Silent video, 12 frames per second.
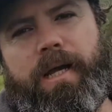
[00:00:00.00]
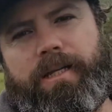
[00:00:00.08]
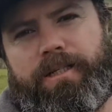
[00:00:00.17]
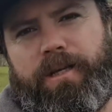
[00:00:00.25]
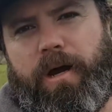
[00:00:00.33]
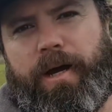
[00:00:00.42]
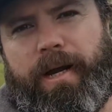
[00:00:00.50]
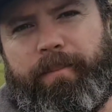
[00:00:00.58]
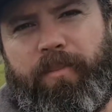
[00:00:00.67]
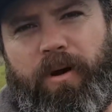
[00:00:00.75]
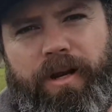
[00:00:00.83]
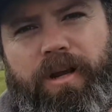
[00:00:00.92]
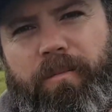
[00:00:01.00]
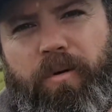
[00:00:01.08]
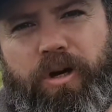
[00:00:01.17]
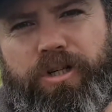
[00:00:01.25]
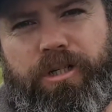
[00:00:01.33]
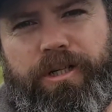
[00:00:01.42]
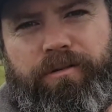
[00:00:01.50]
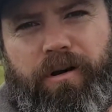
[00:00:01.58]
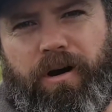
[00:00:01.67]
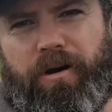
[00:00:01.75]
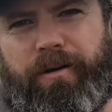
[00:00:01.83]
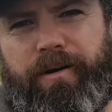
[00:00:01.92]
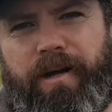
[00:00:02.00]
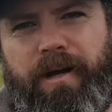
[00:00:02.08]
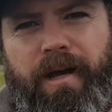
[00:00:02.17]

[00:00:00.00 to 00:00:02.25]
just going out and buying a commercially grown